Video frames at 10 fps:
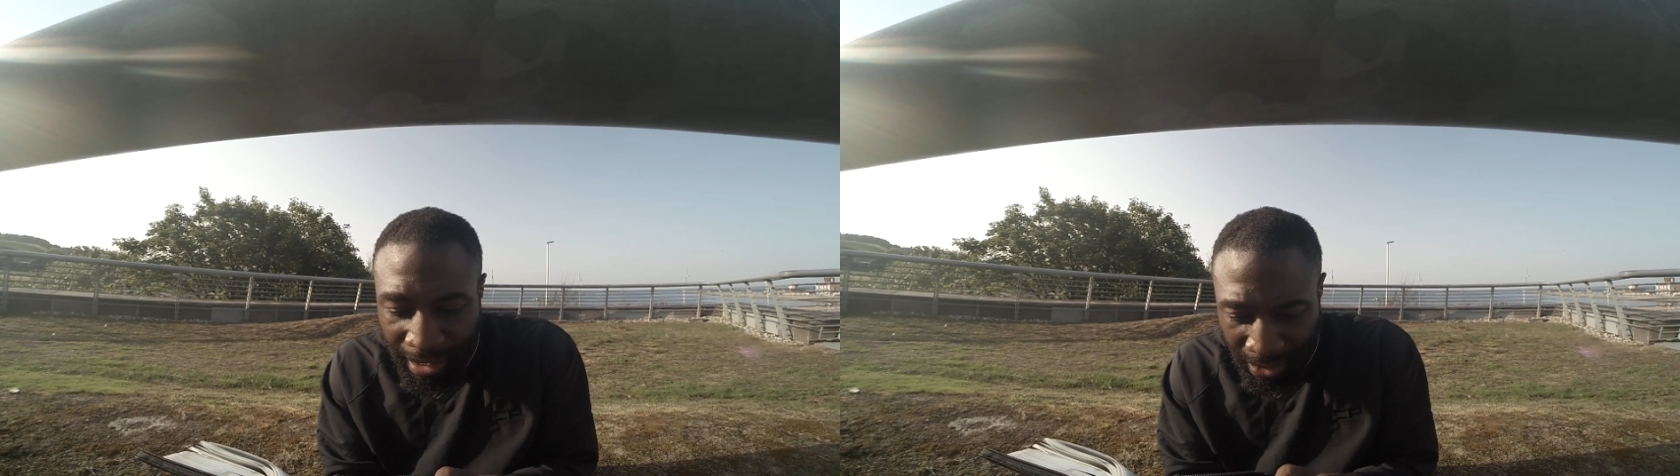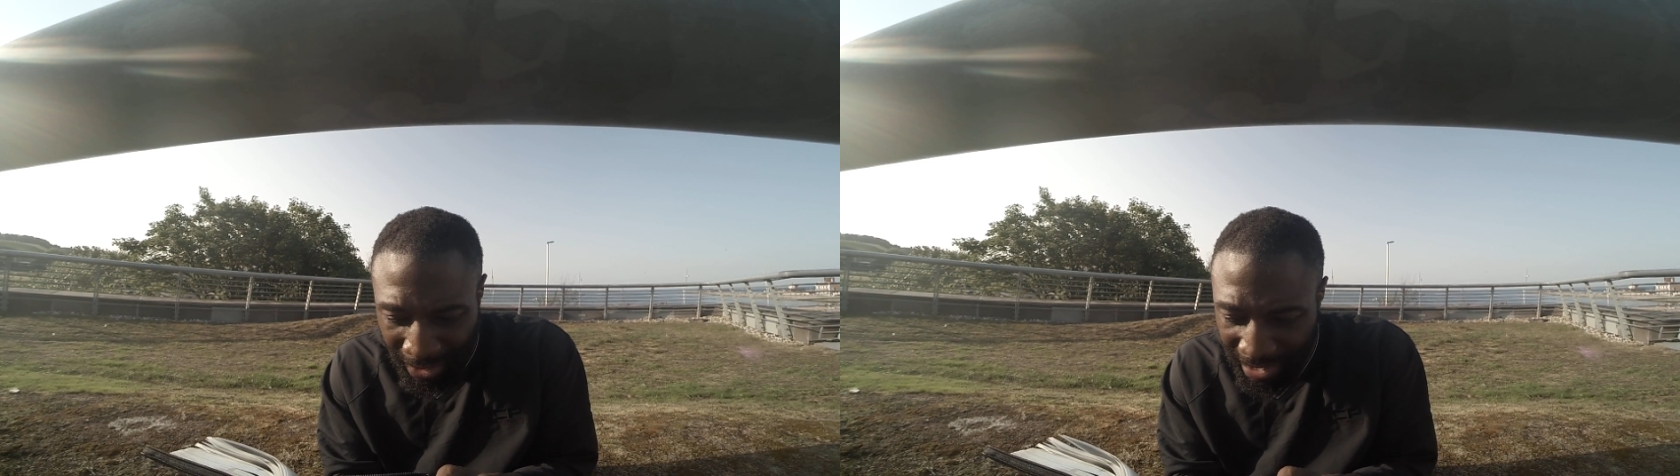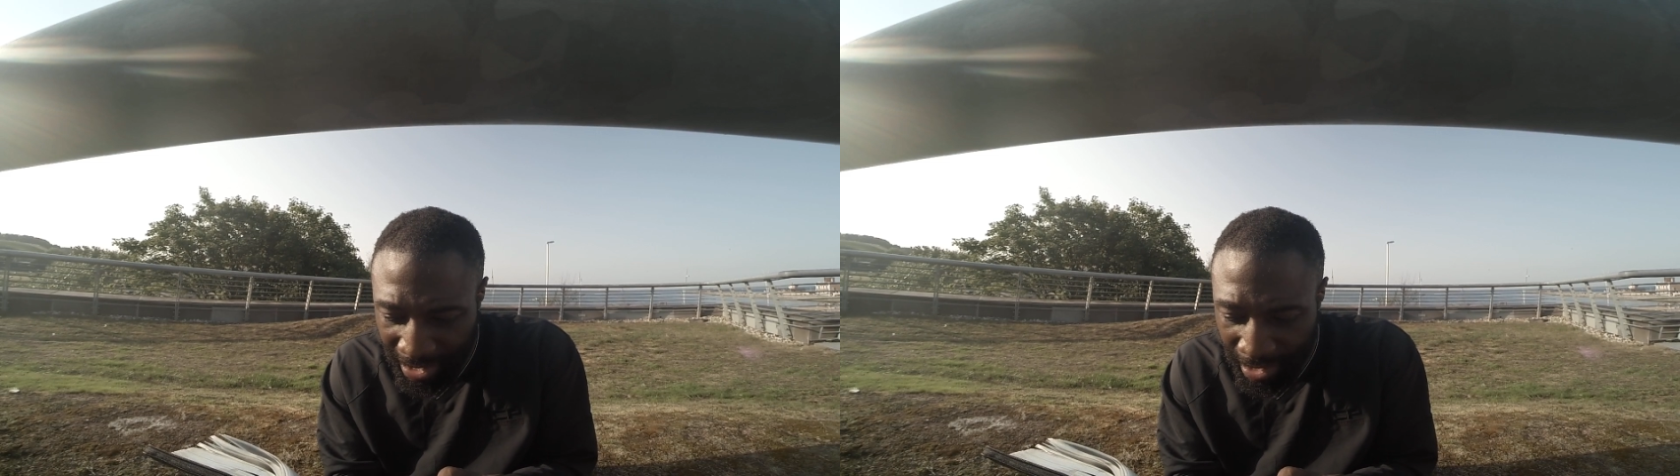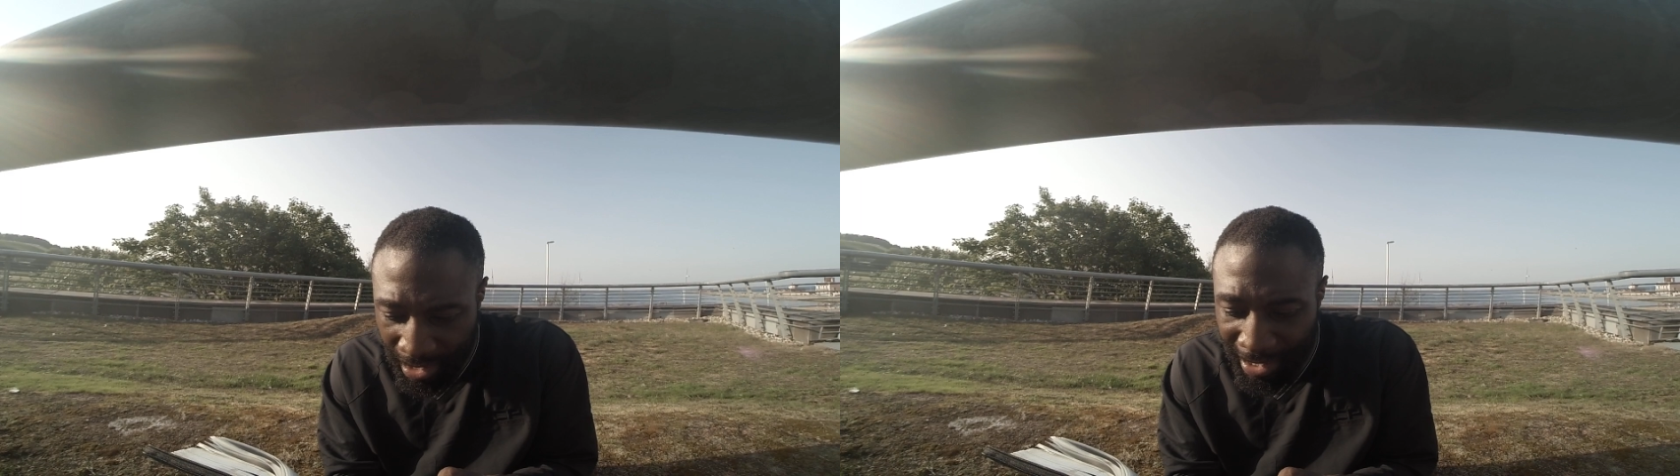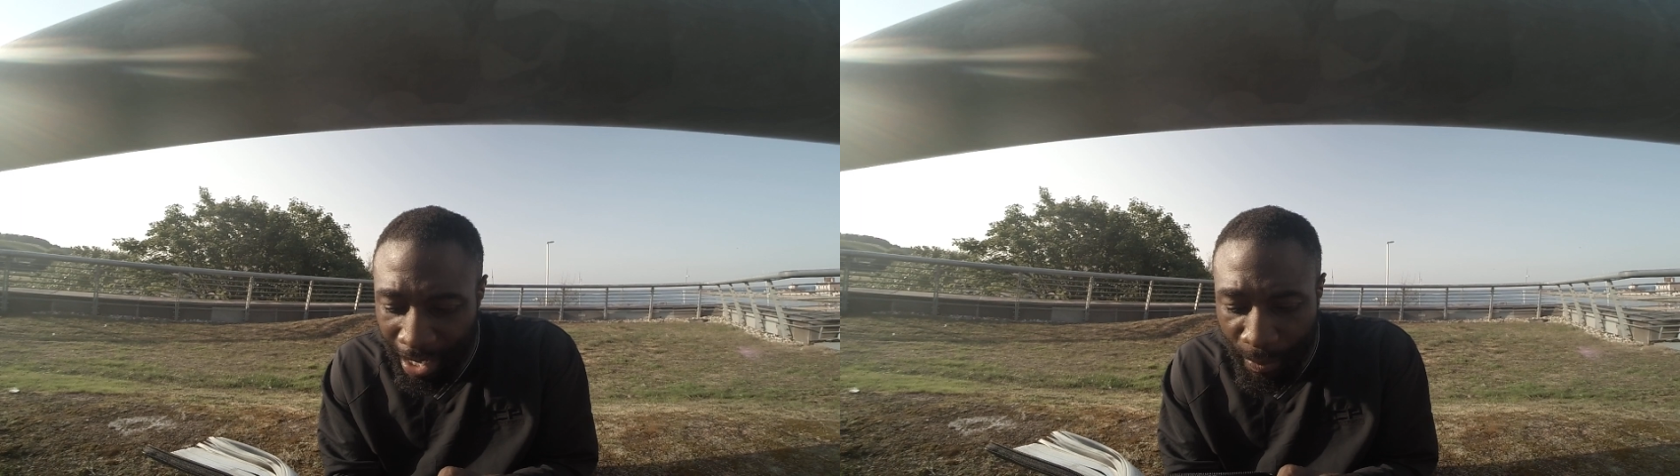So they said,
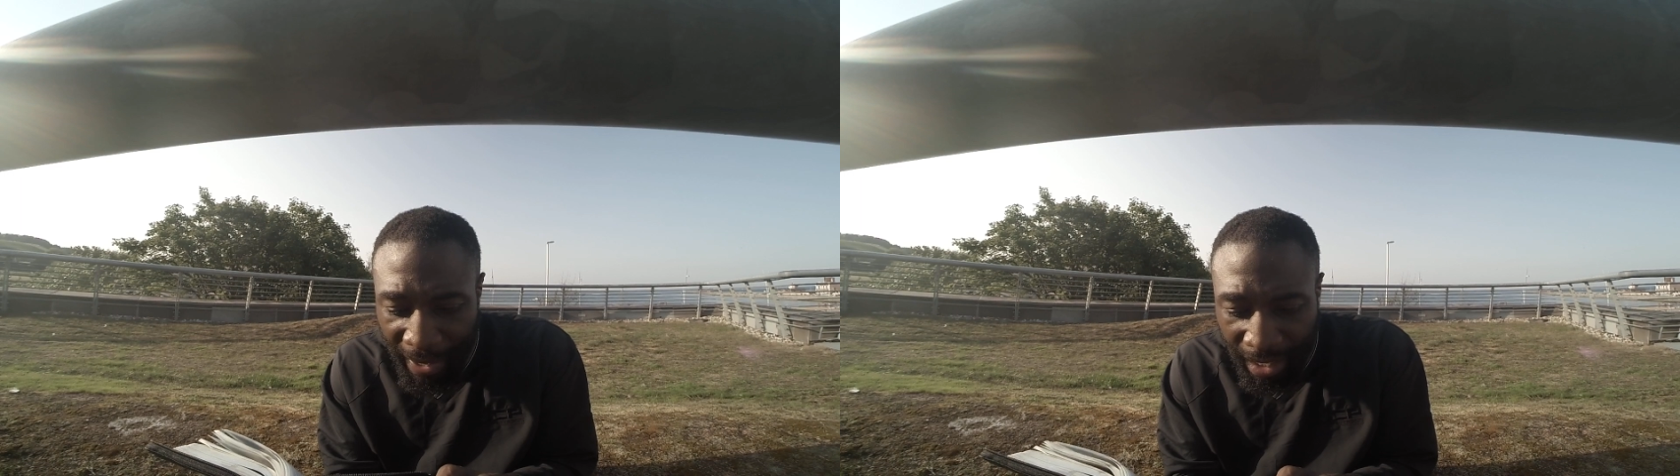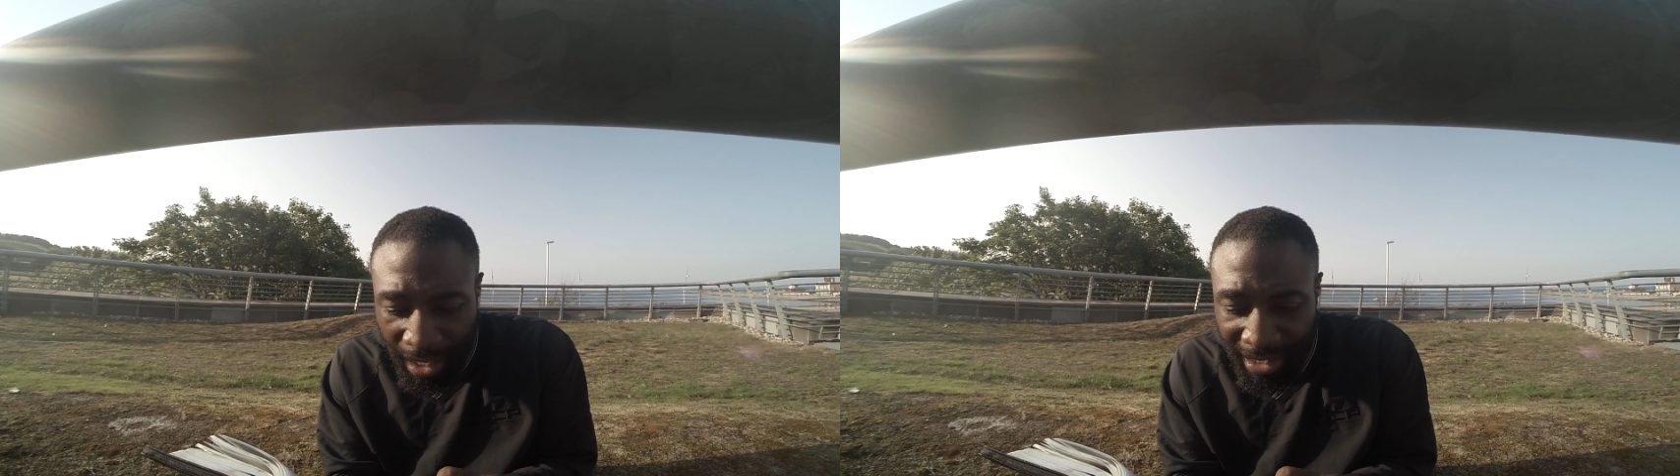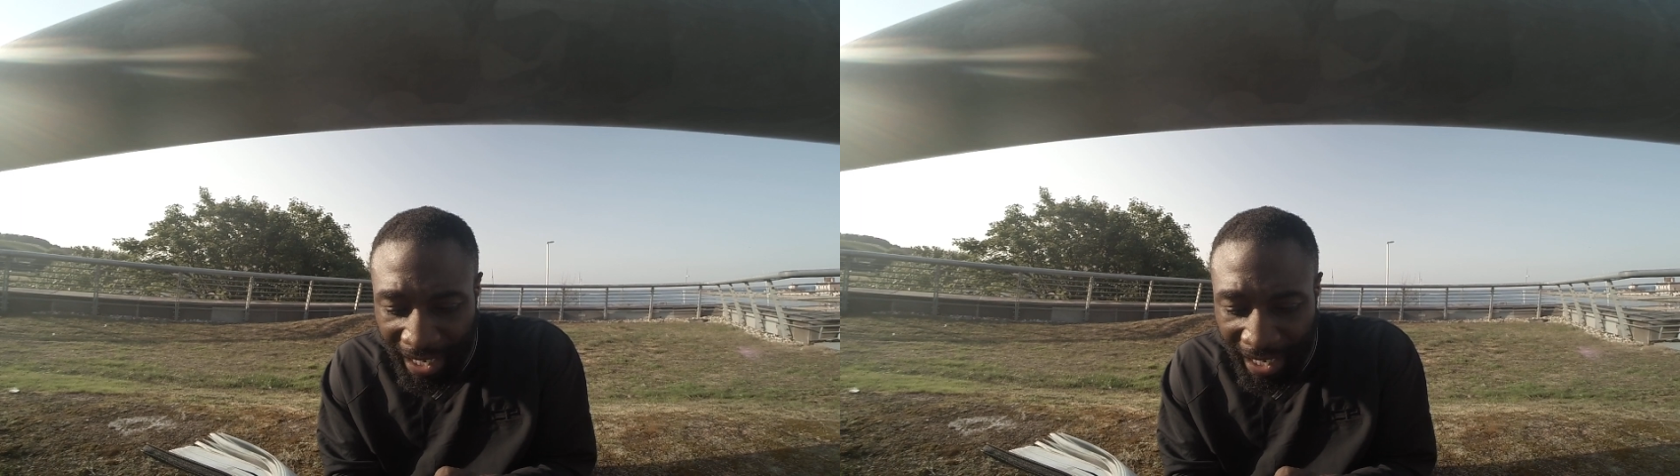now make us